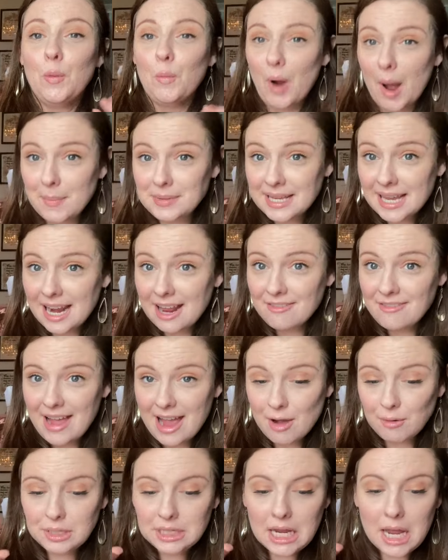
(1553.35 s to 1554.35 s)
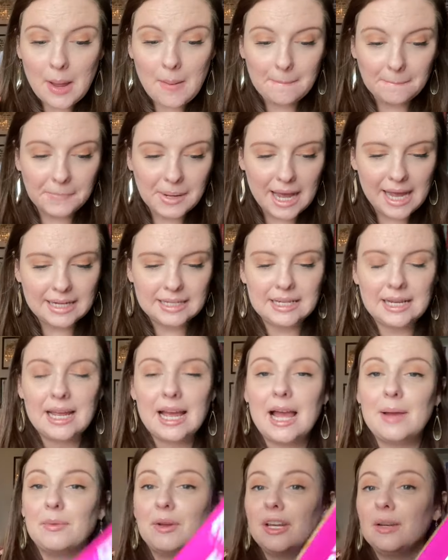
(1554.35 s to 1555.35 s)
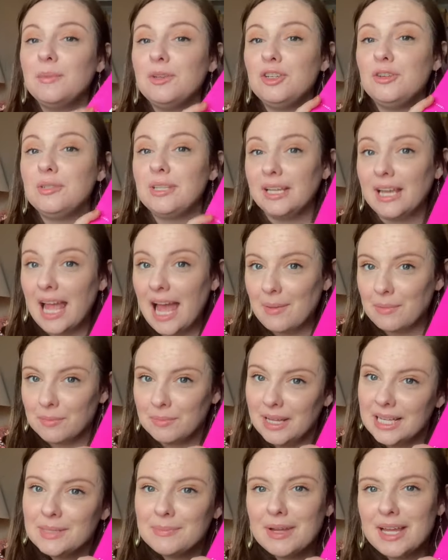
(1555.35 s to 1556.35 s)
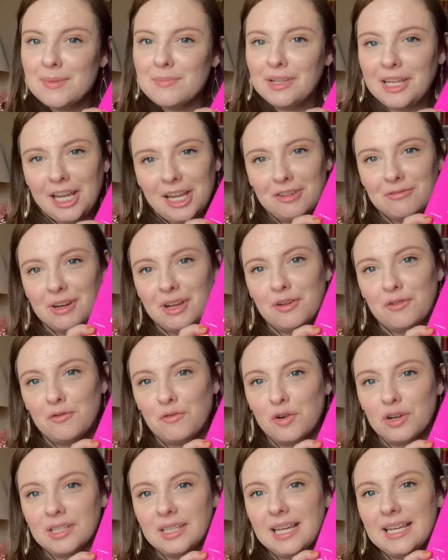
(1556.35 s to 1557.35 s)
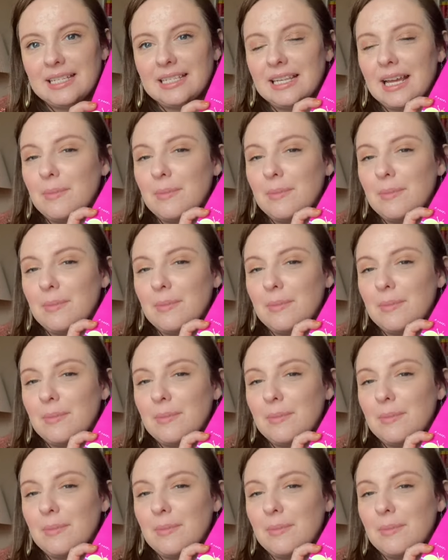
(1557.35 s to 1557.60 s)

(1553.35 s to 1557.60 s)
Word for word: website I found, but I'm going to be choosing Happy Place by Emily Henry for this.